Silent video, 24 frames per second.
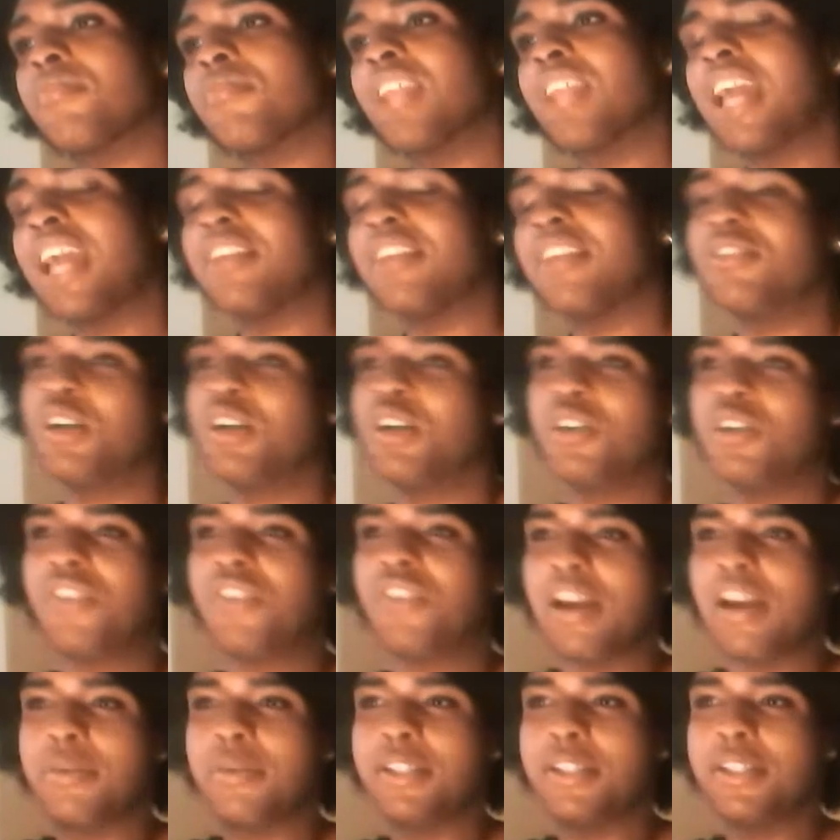I don't know if
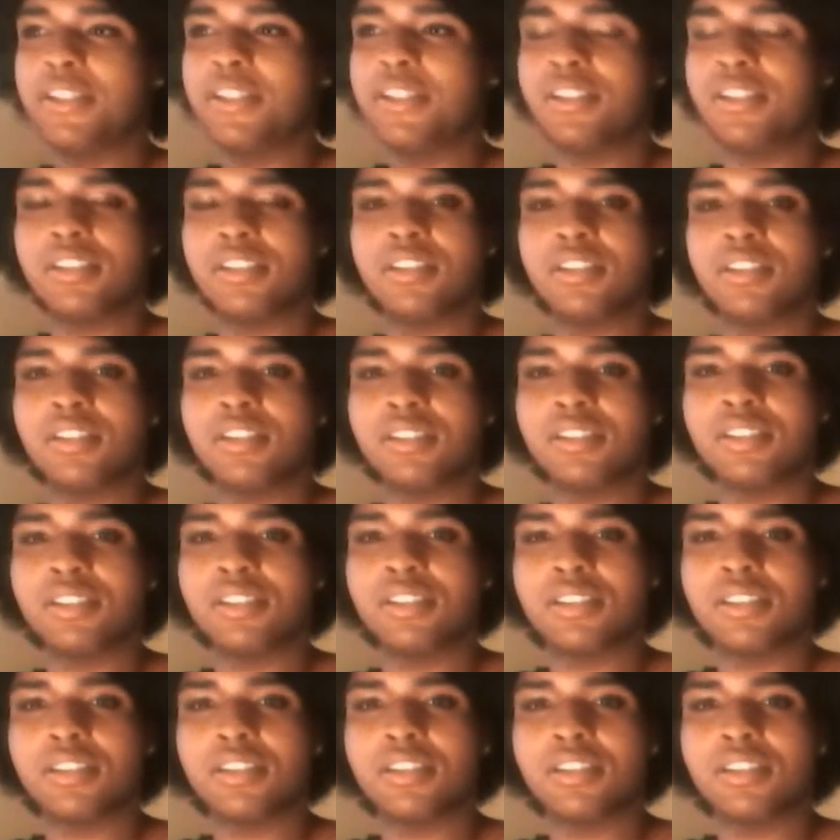I would
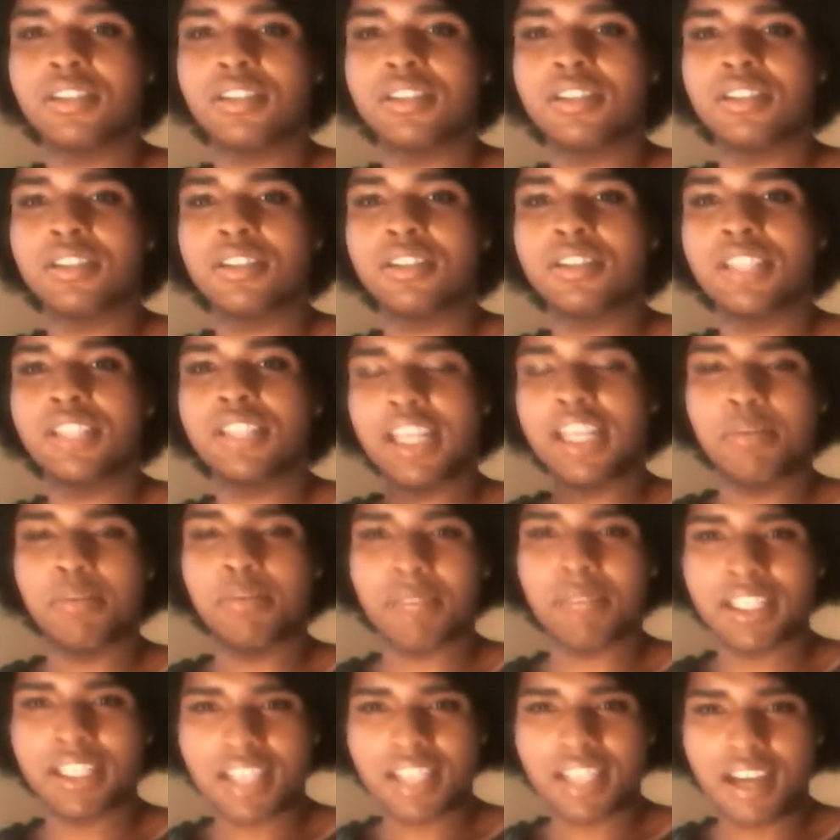date
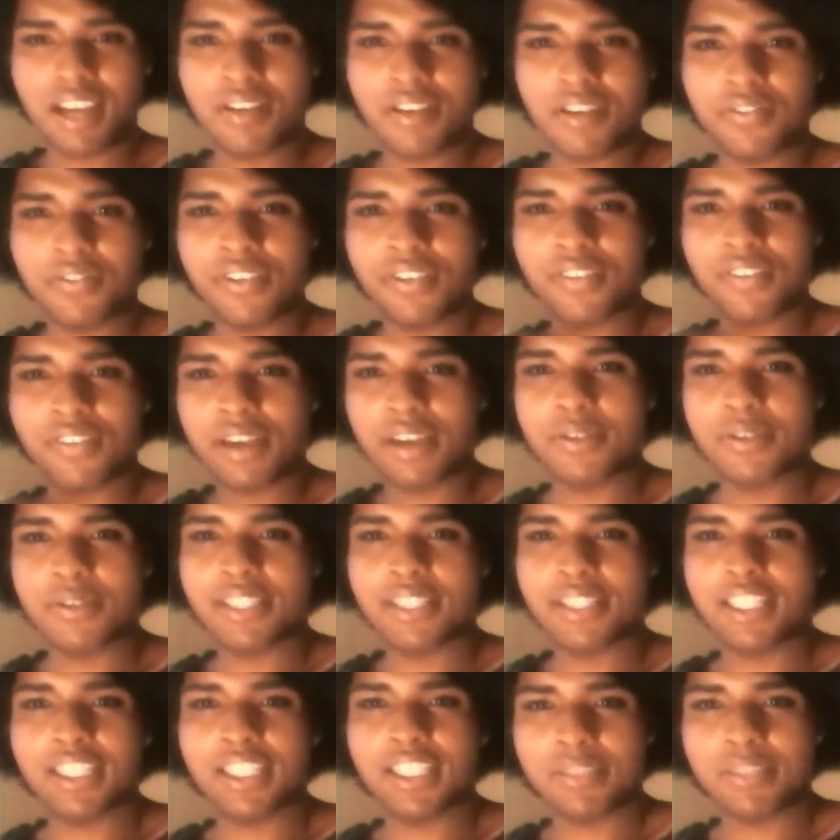myself if I was
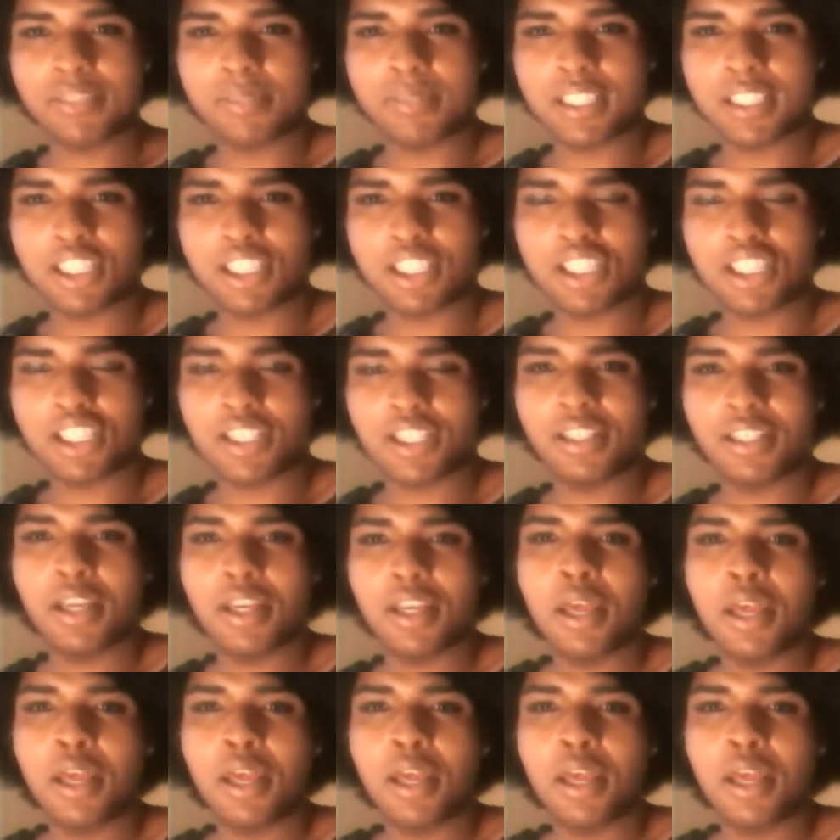in his position,